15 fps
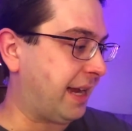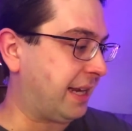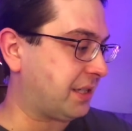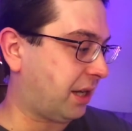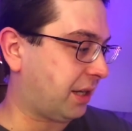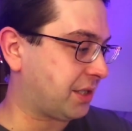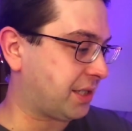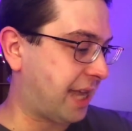And
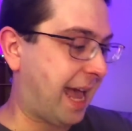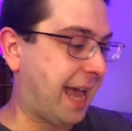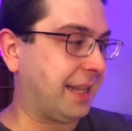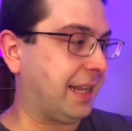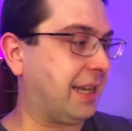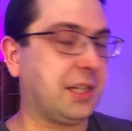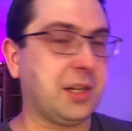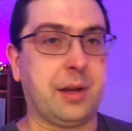he's all sad,
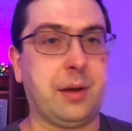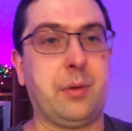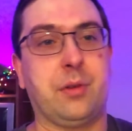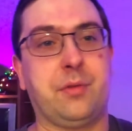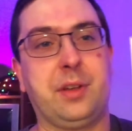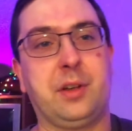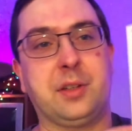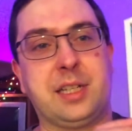and then he
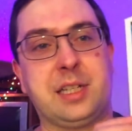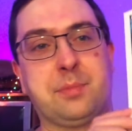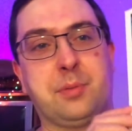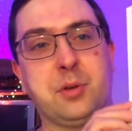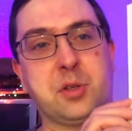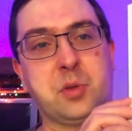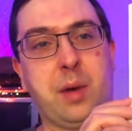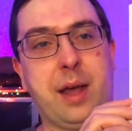reveals he's
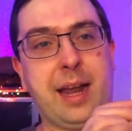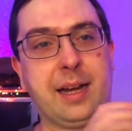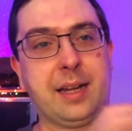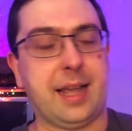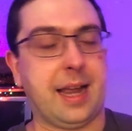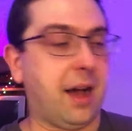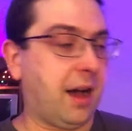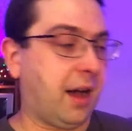Bruce Wayne,
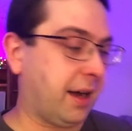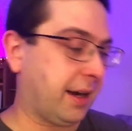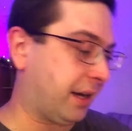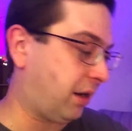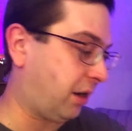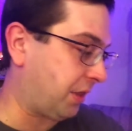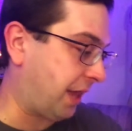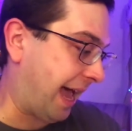and they
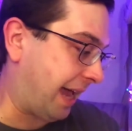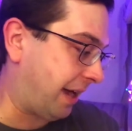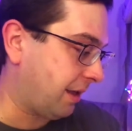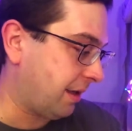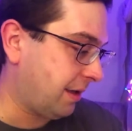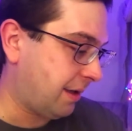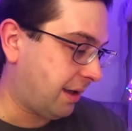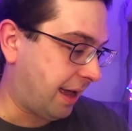hug and all
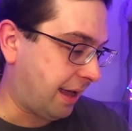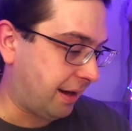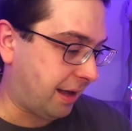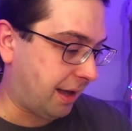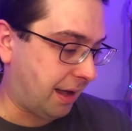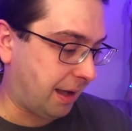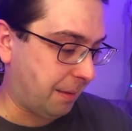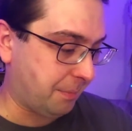that.
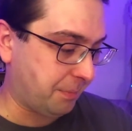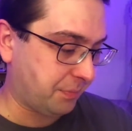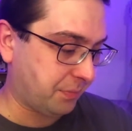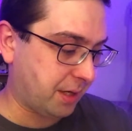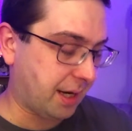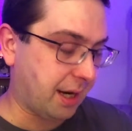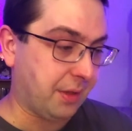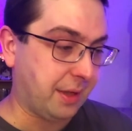
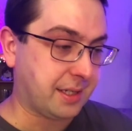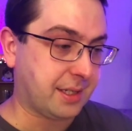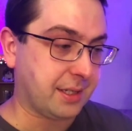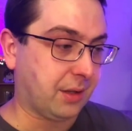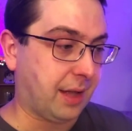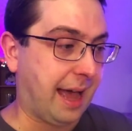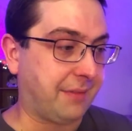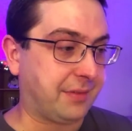And, you know, they
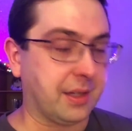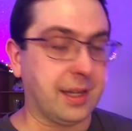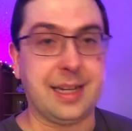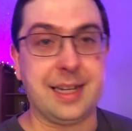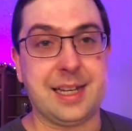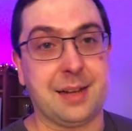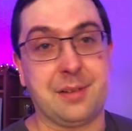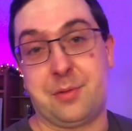still have to,
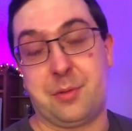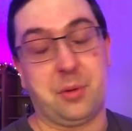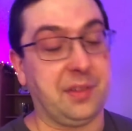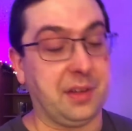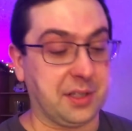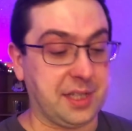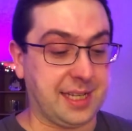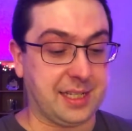he
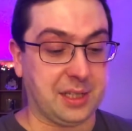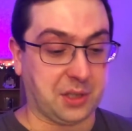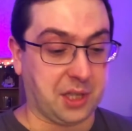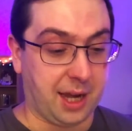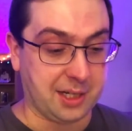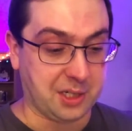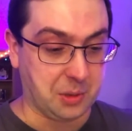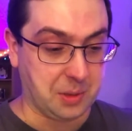reveals he still
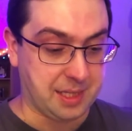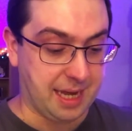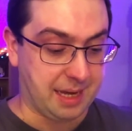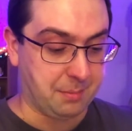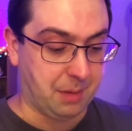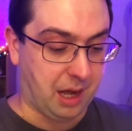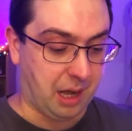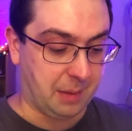talks to his
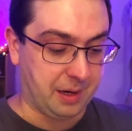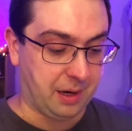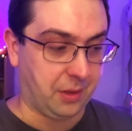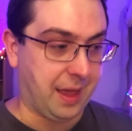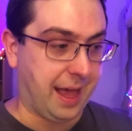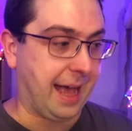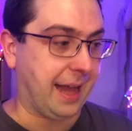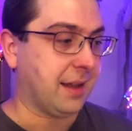dead mom and
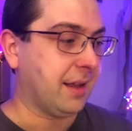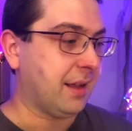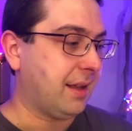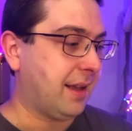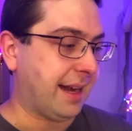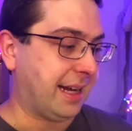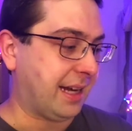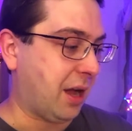all that.
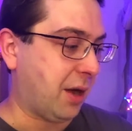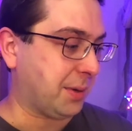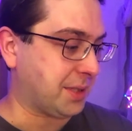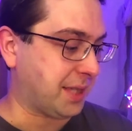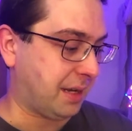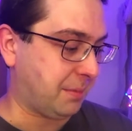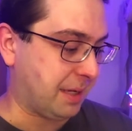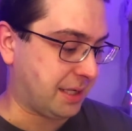And he
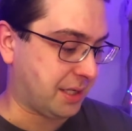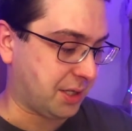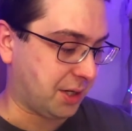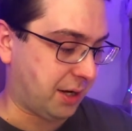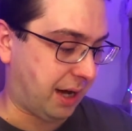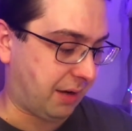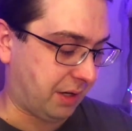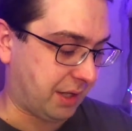knows that he misses
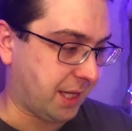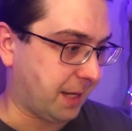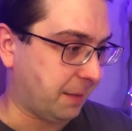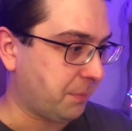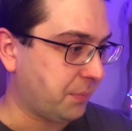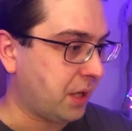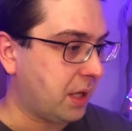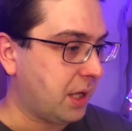her and
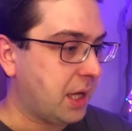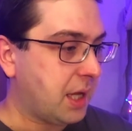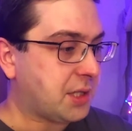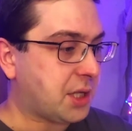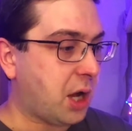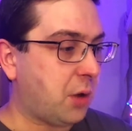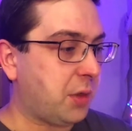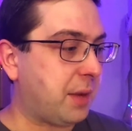everything.
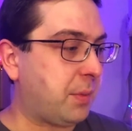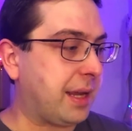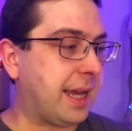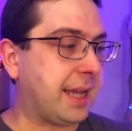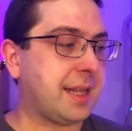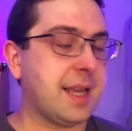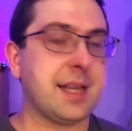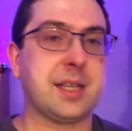So then we
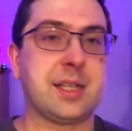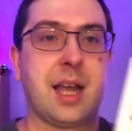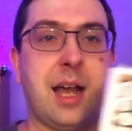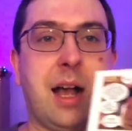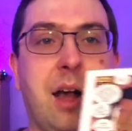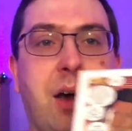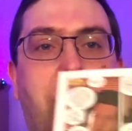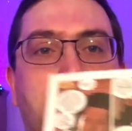get this
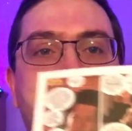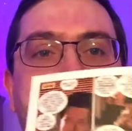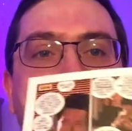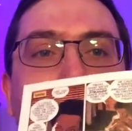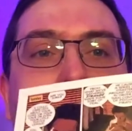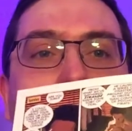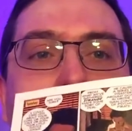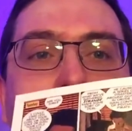whole
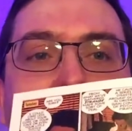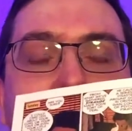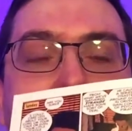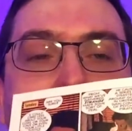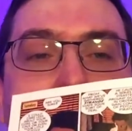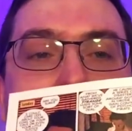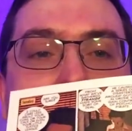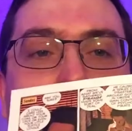Amanda Waller
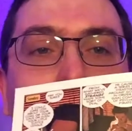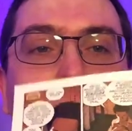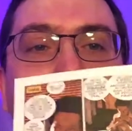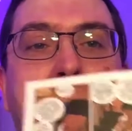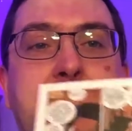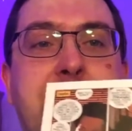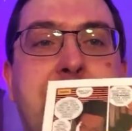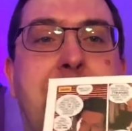scene where we
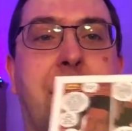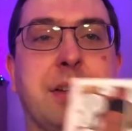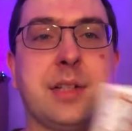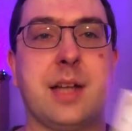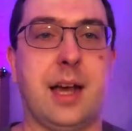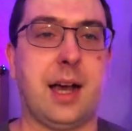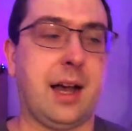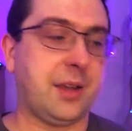find
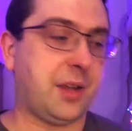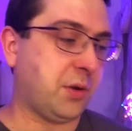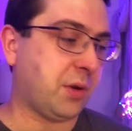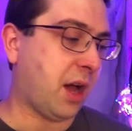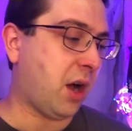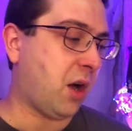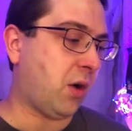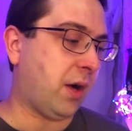out
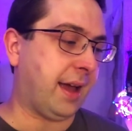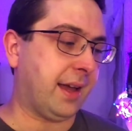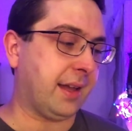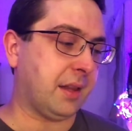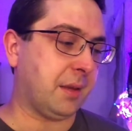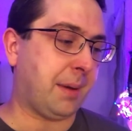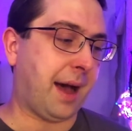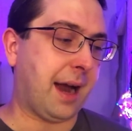Hugo
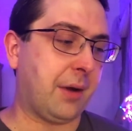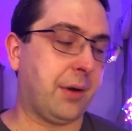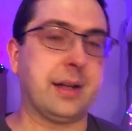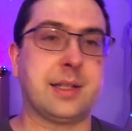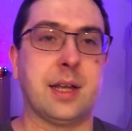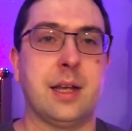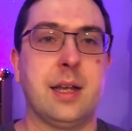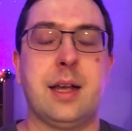and the
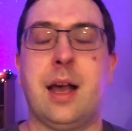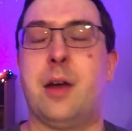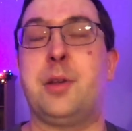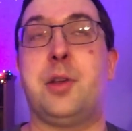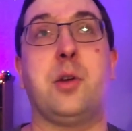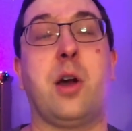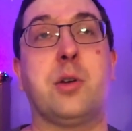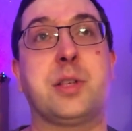pirate.
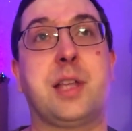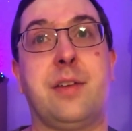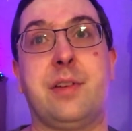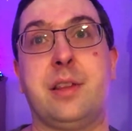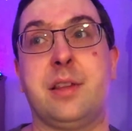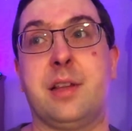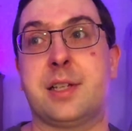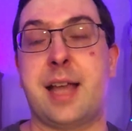Hugo's
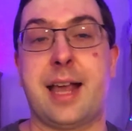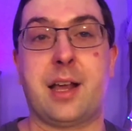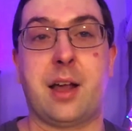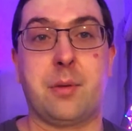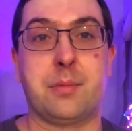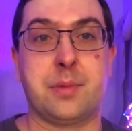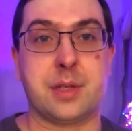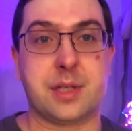given the
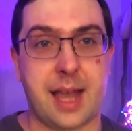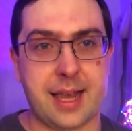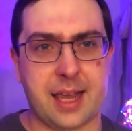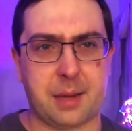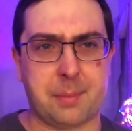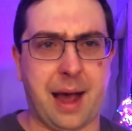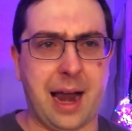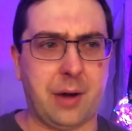
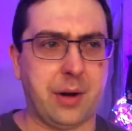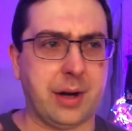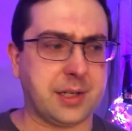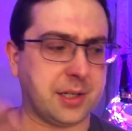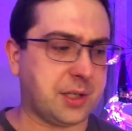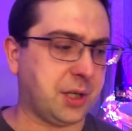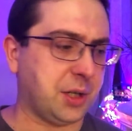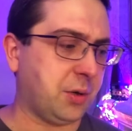psychic
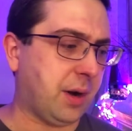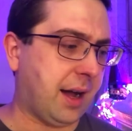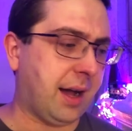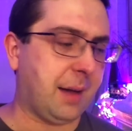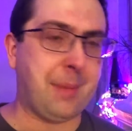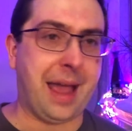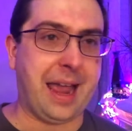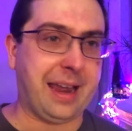pirate
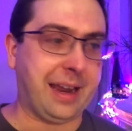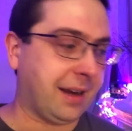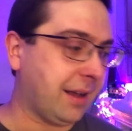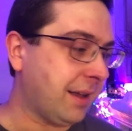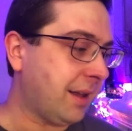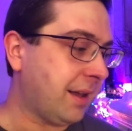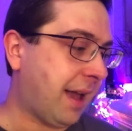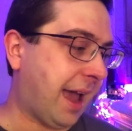to
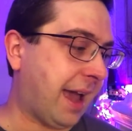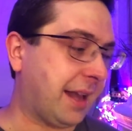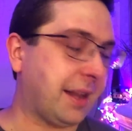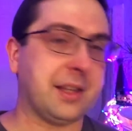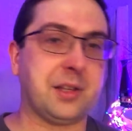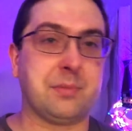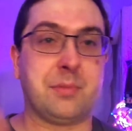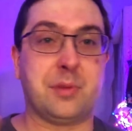Bane,
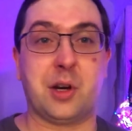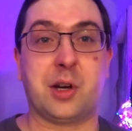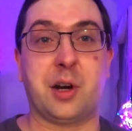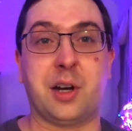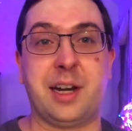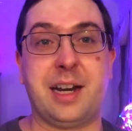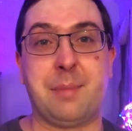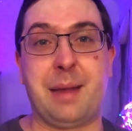and they're
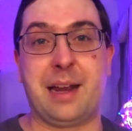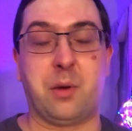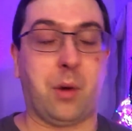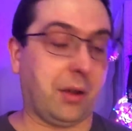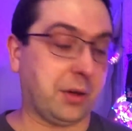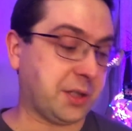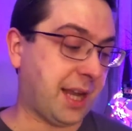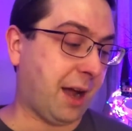going to need Amanda
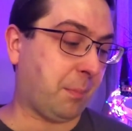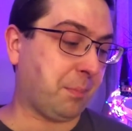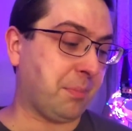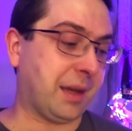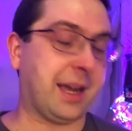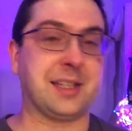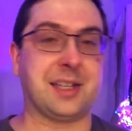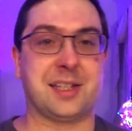Waller's
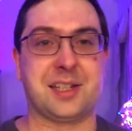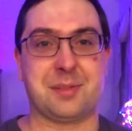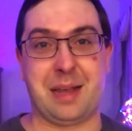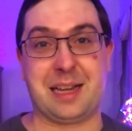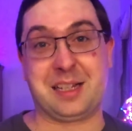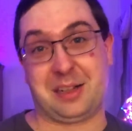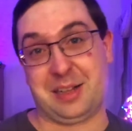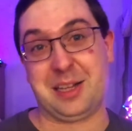help because it's
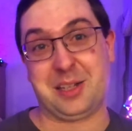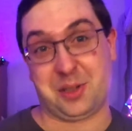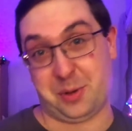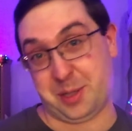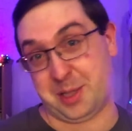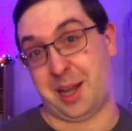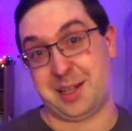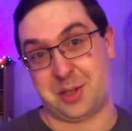basically a
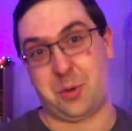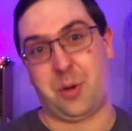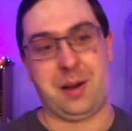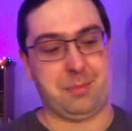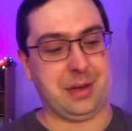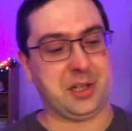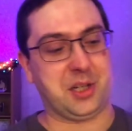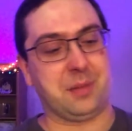Suicide
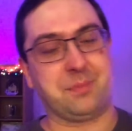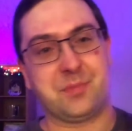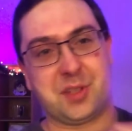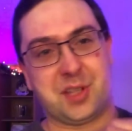Squad mission.